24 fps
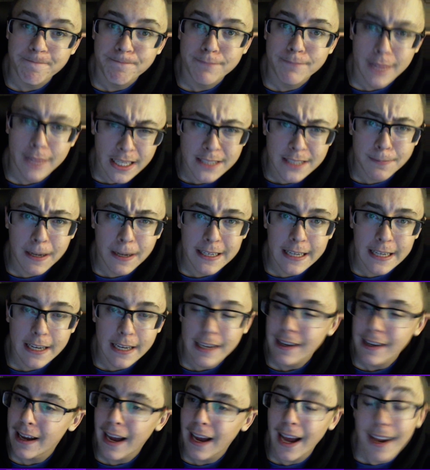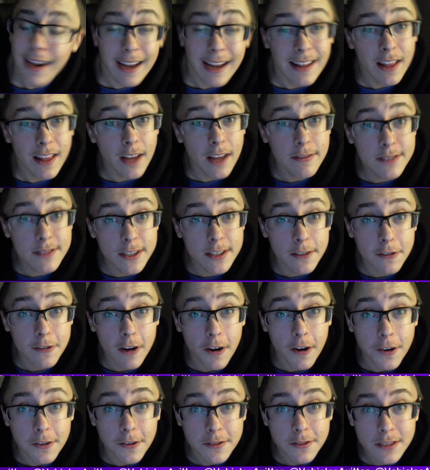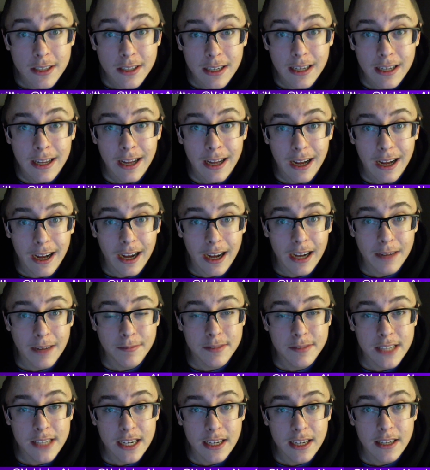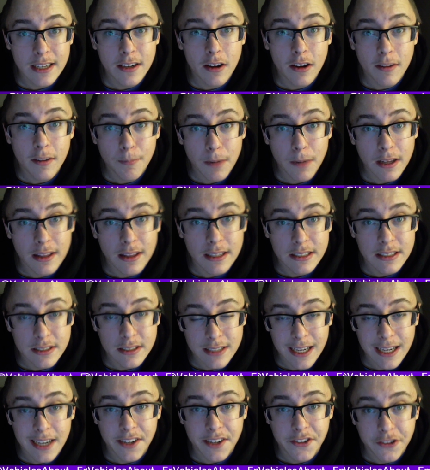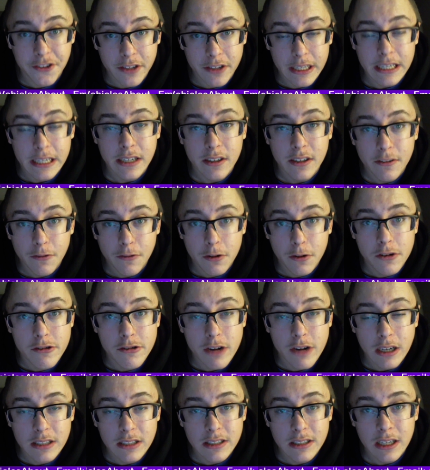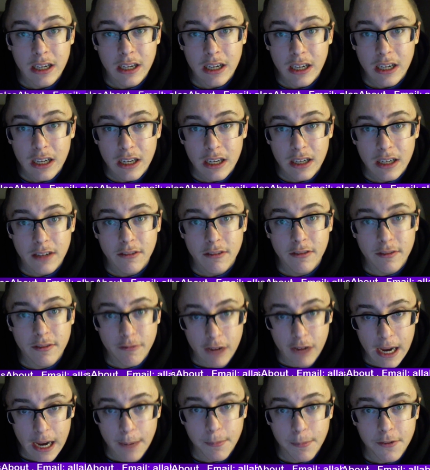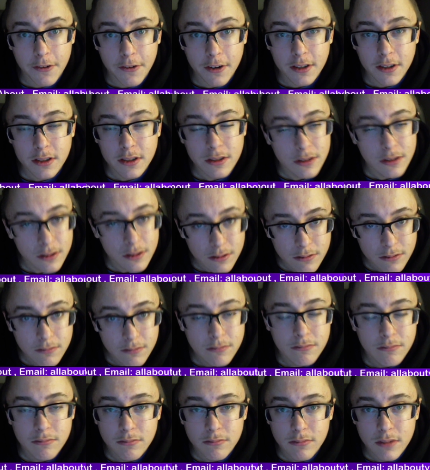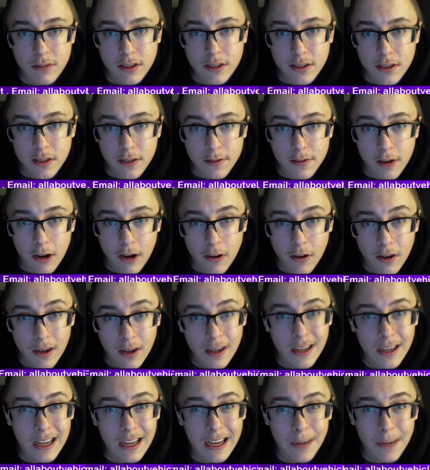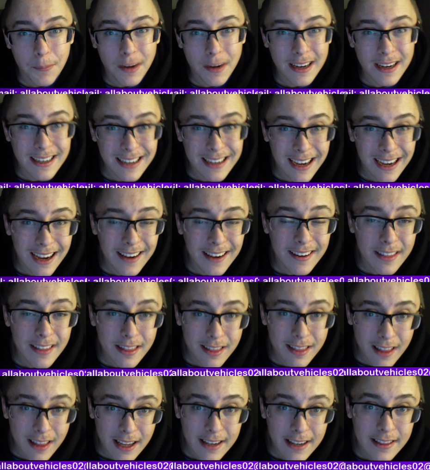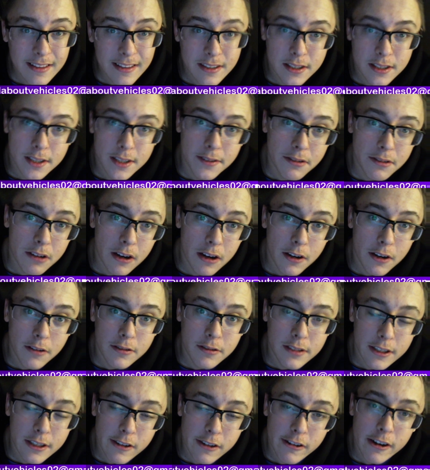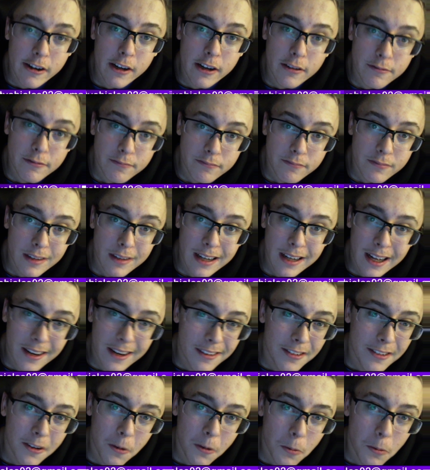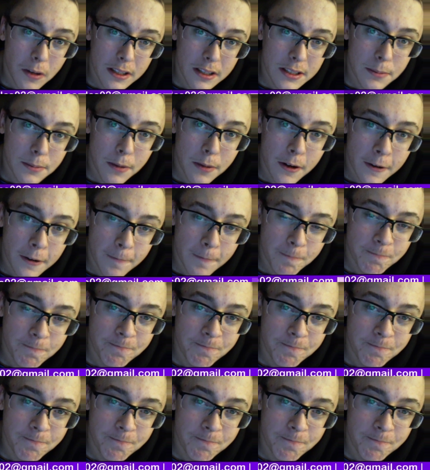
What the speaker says: That's my take. And I love Silverados. Second on my list, actually, for trucks. Rams first, and Silverado. But I kind of like the Silverado interior. I don't know what it's about it.